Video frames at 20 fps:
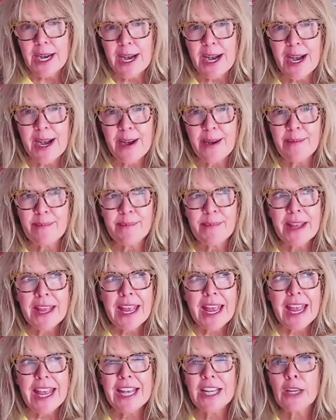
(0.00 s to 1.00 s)
Um,
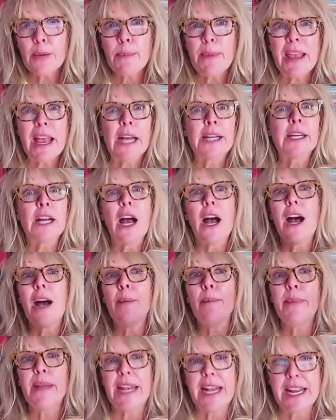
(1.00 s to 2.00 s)
it could be a
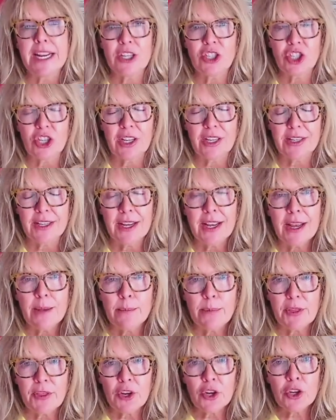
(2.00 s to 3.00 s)
combination,
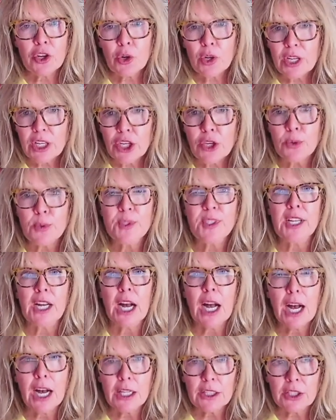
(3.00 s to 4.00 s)
but they're going to use
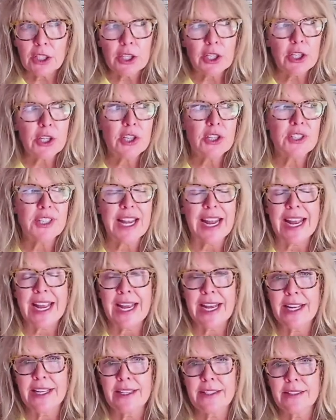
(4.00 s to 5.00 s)
colors
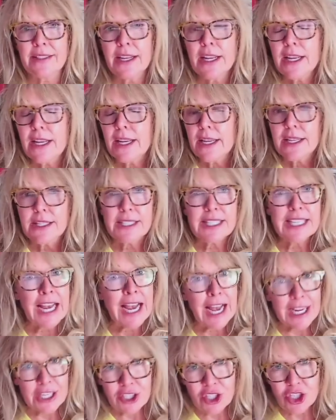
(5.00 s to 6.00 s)
and
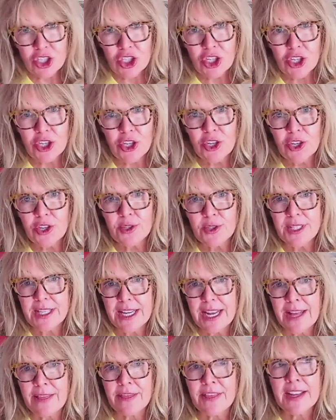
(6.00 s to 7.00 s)
textures
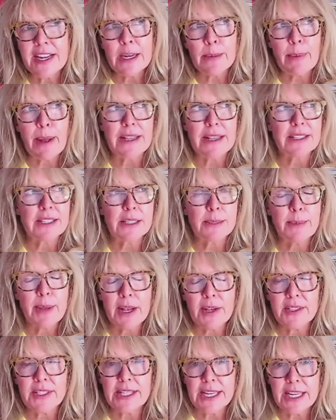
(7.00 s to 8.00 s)
and think about
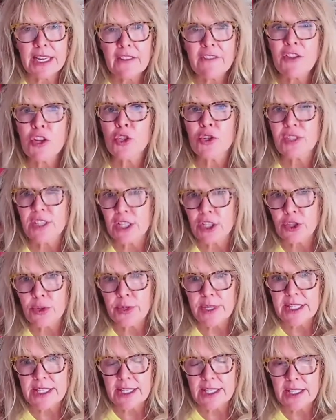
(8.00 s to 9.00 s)
smells. Think of their
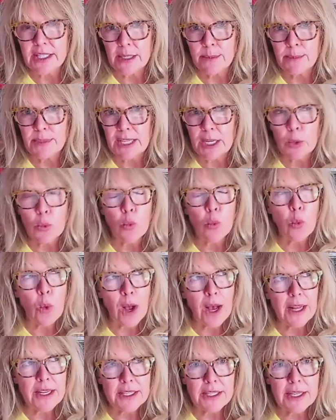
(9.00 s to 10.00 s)
sensory systems. Like
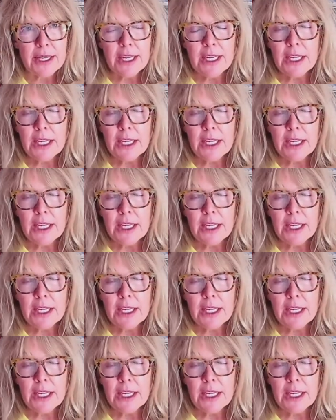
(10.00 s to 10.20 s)
what,